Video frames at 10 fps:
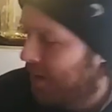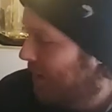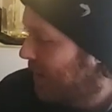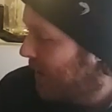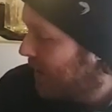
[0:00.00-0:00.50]

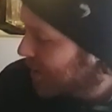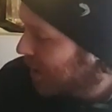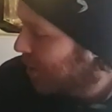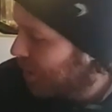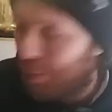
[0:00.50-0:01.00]
He hasn't
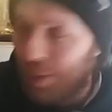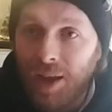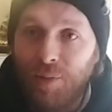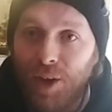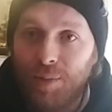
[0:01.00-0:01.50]
got the belief
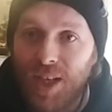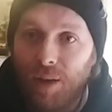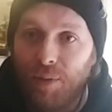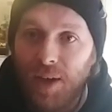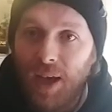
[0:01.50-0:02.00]
in himself
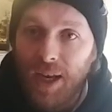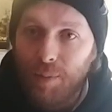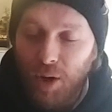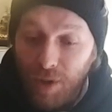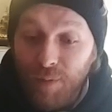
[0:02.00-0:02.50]
anymore.
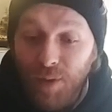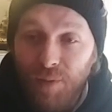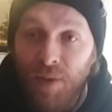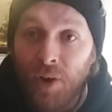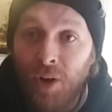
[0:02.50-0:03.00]
Even if I
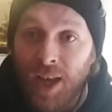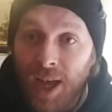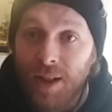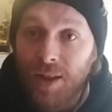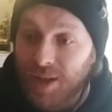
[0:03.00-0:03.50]
thought he had
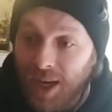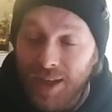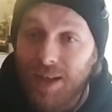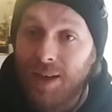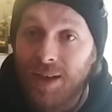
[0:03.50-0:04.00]
the
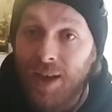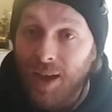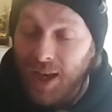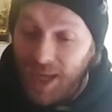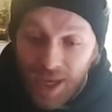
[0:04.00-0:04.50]
tactics,
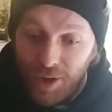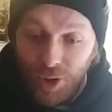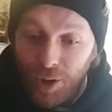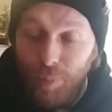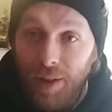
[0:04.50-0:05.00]
he ain't got the
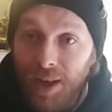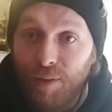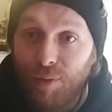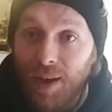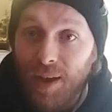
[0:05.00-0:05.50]
belief
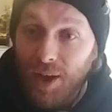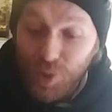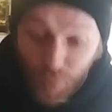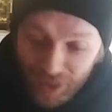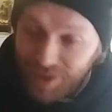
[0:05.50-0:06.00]
as
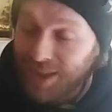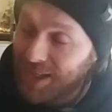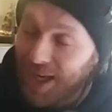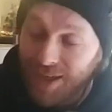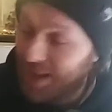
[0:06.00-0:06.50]
well as the
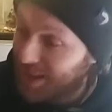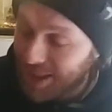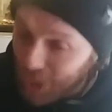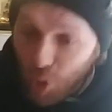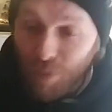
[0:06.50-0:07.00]
tactics. It's
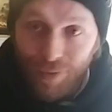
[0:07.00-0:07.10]
over.